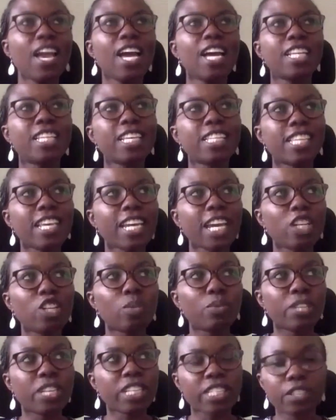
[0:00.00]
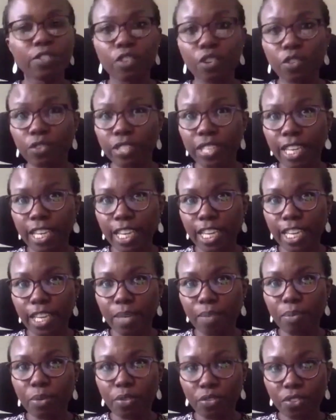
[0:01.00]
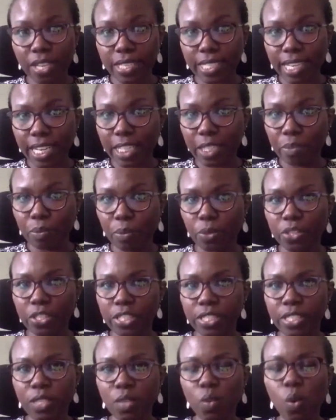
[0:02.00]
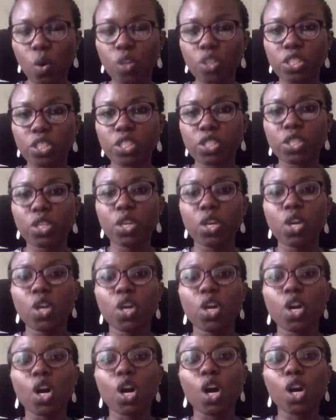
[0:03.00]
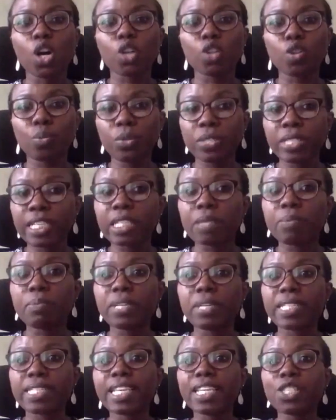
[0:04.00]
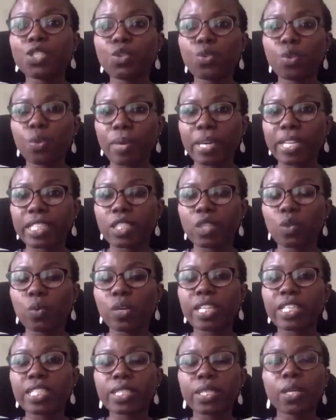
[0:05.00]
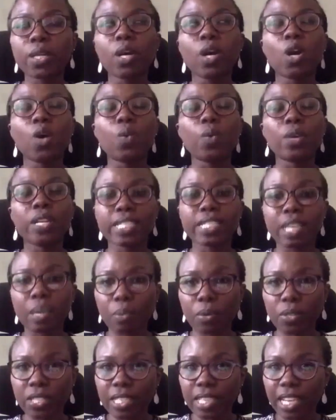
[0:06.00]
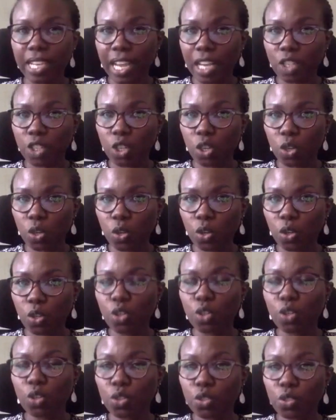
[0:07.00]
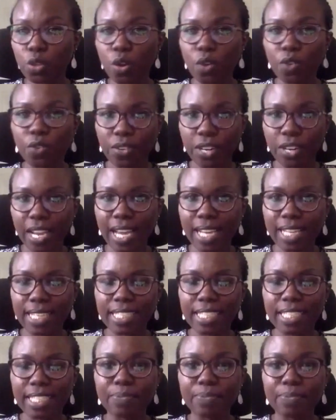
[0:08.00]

The second objective of the previous land policy was to put in place instruments which will support the rational use of land.